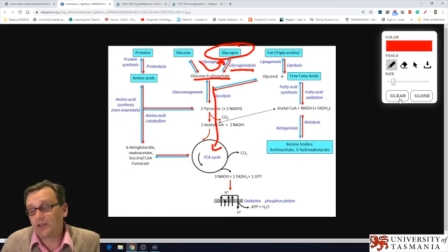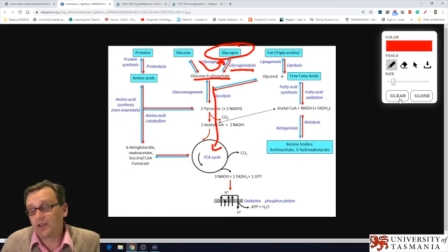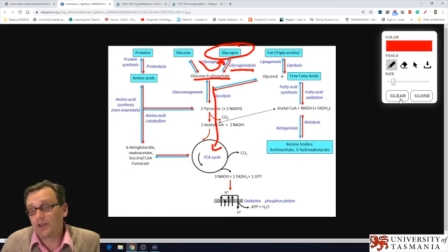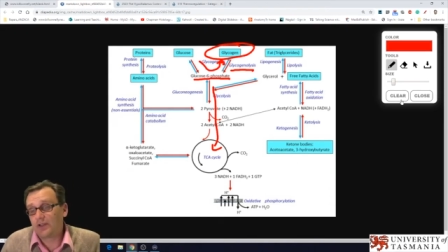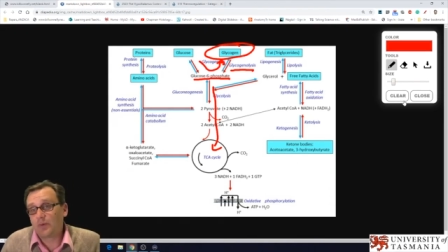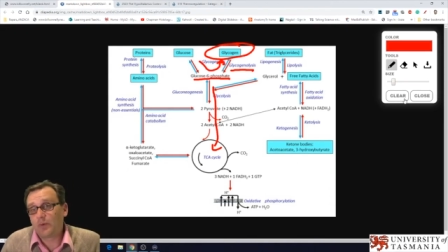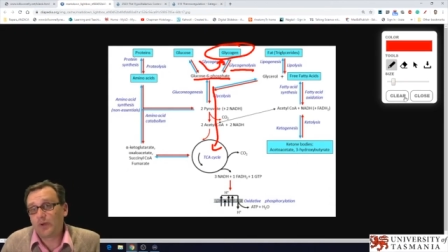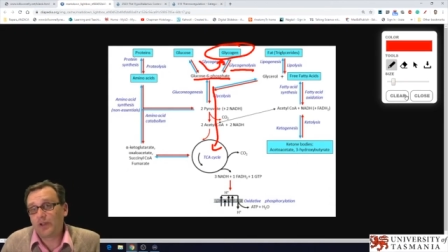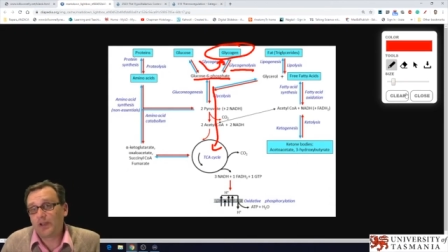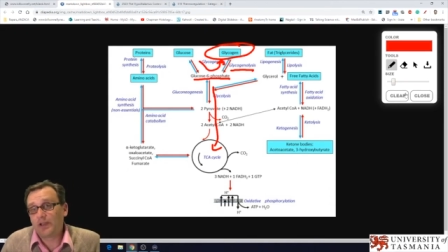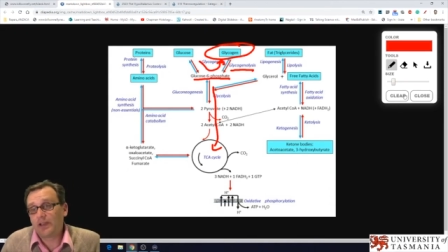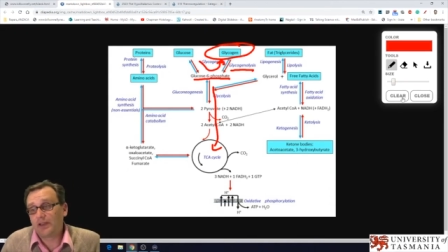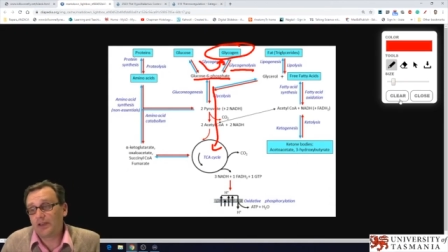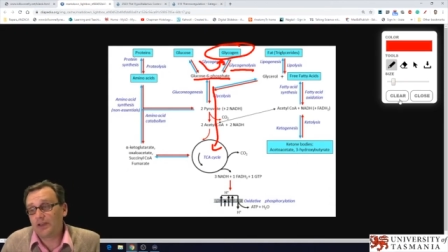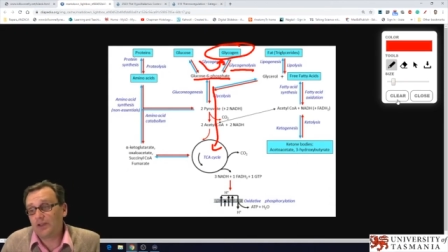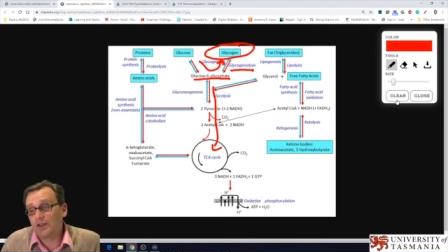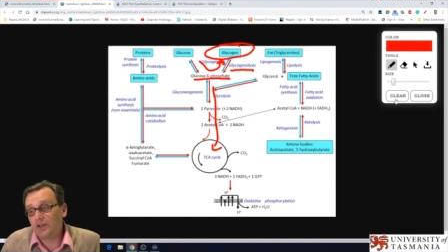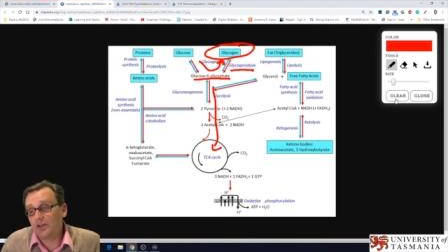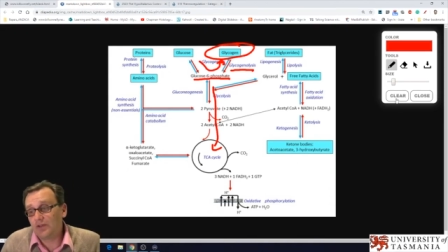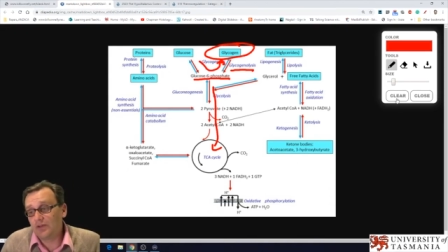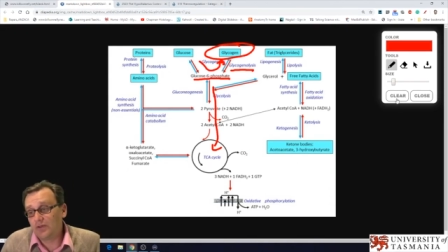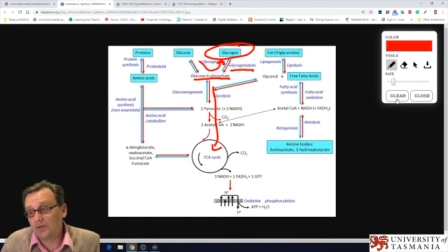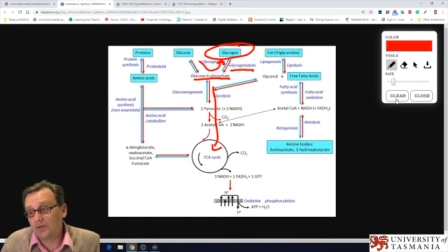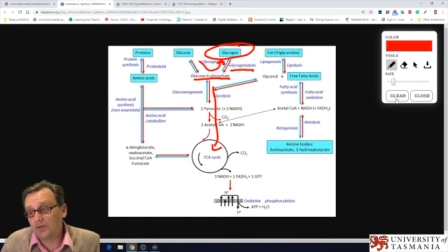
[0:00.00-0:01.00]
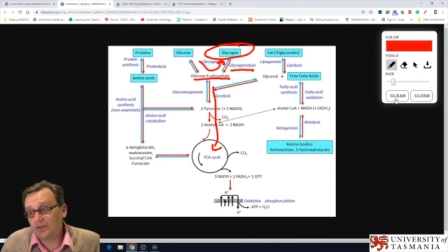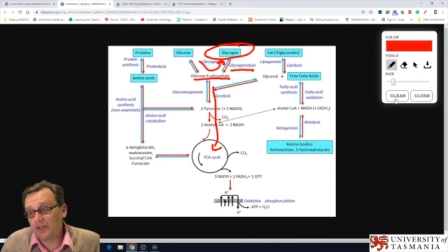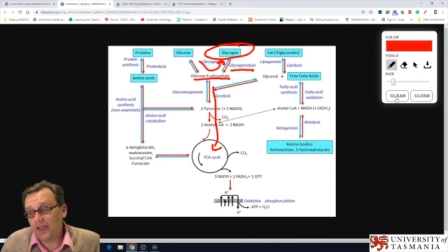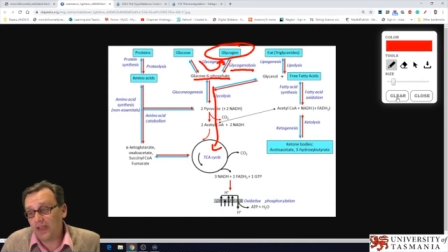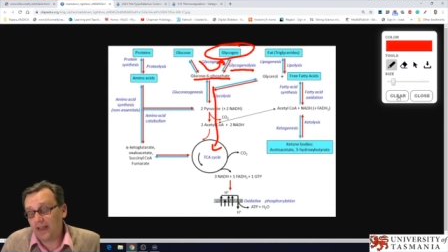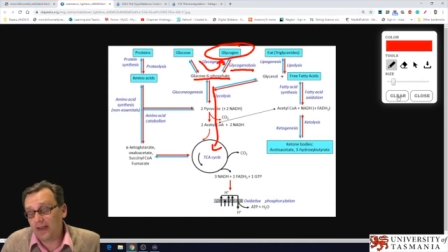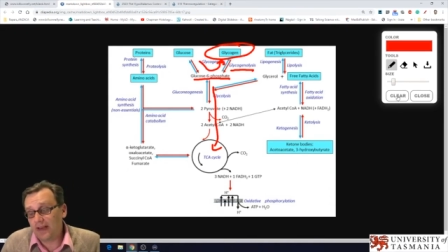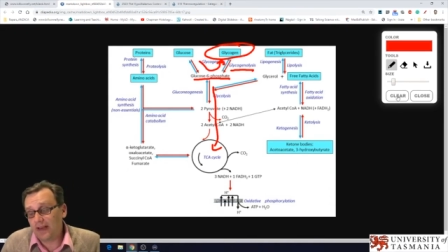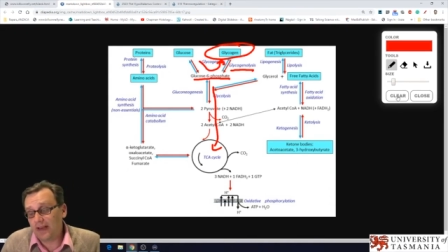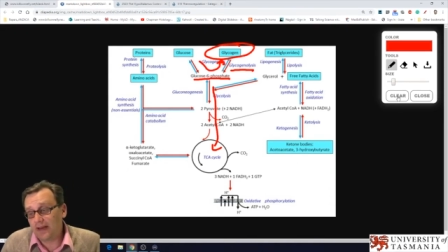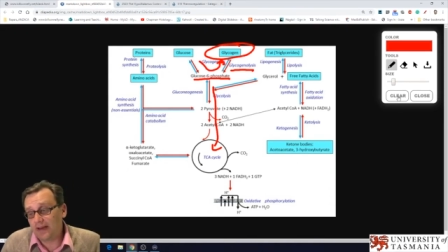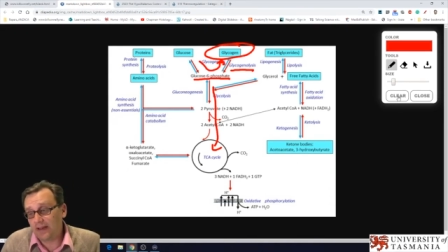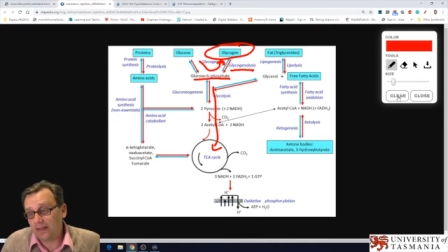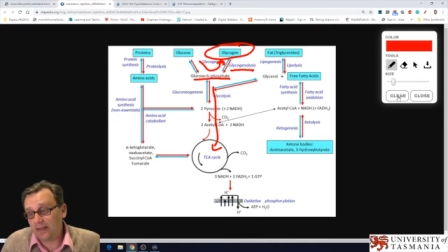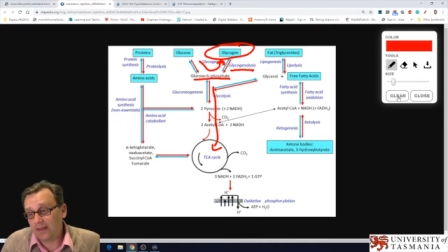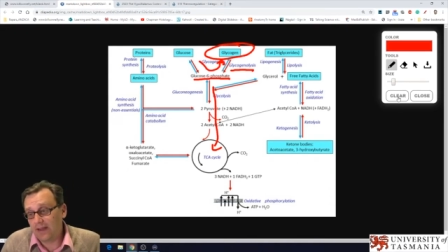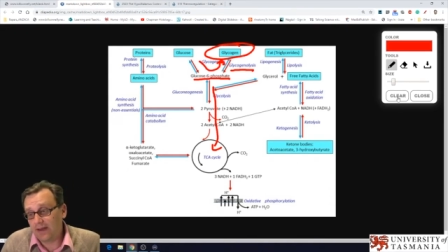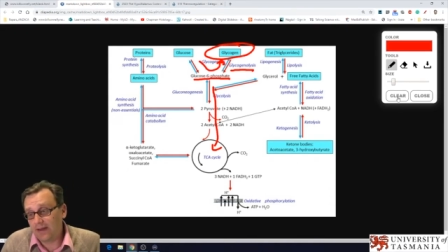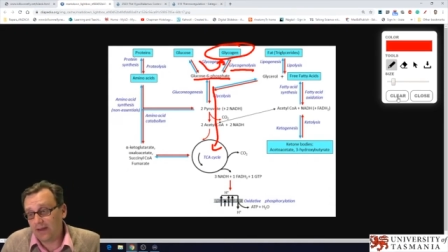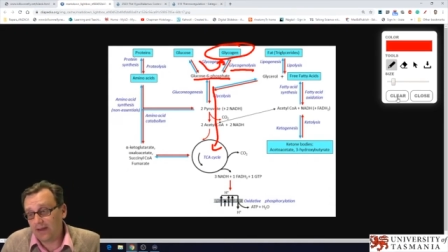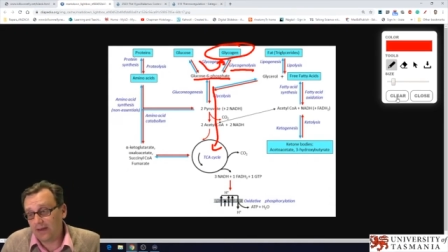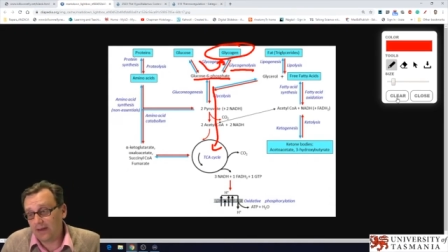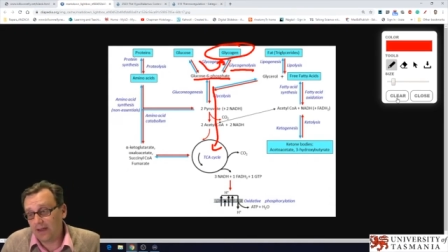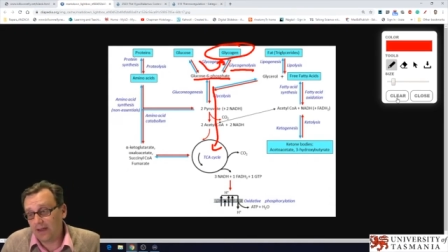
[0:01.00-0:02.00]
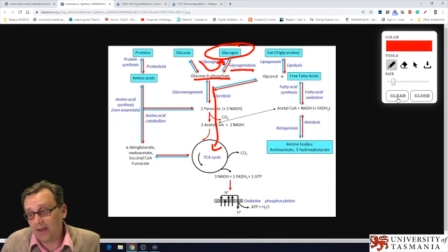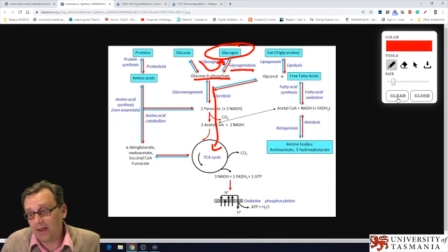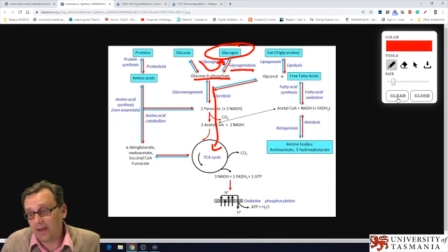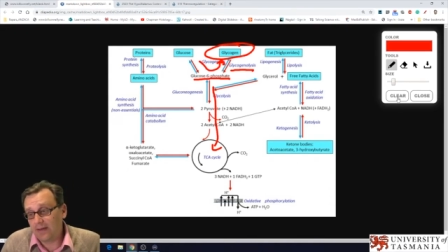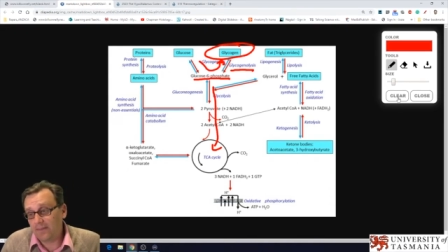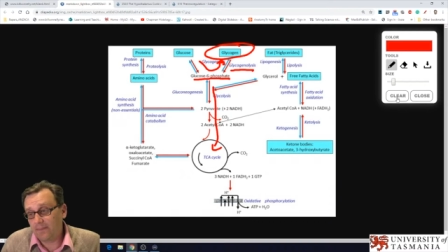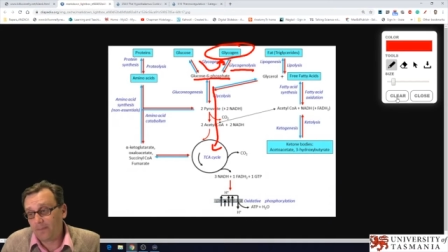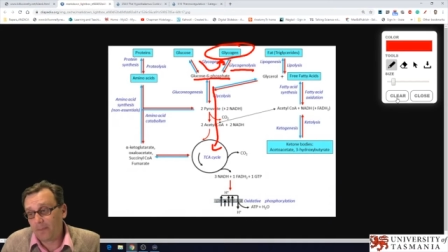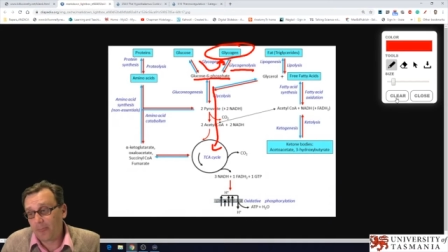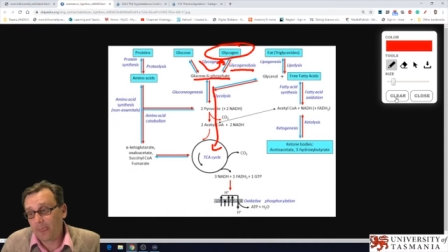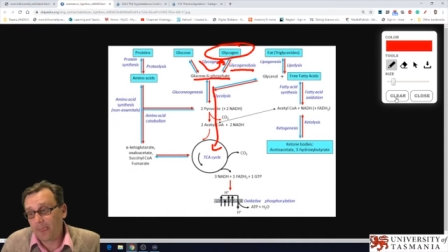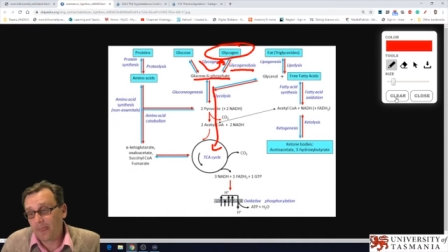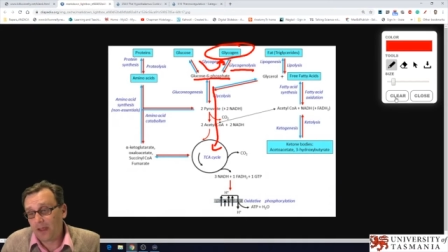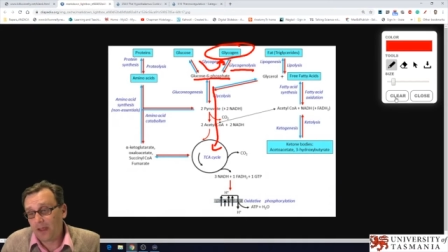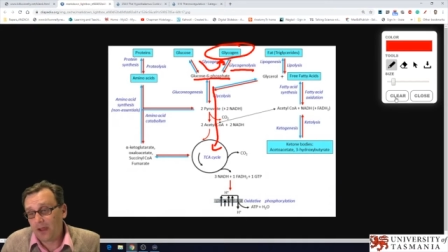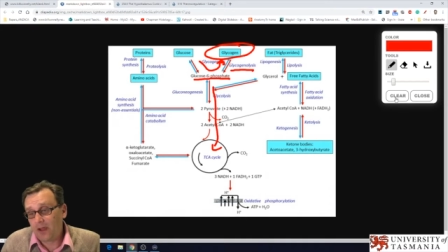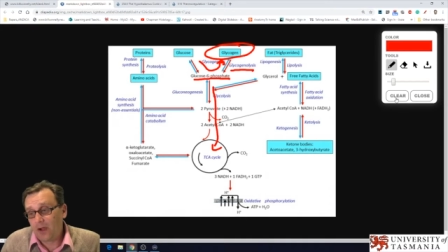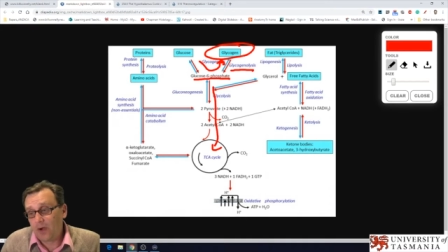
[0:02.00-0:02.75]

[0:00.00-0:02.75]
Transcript: site so that we can use that at a later date.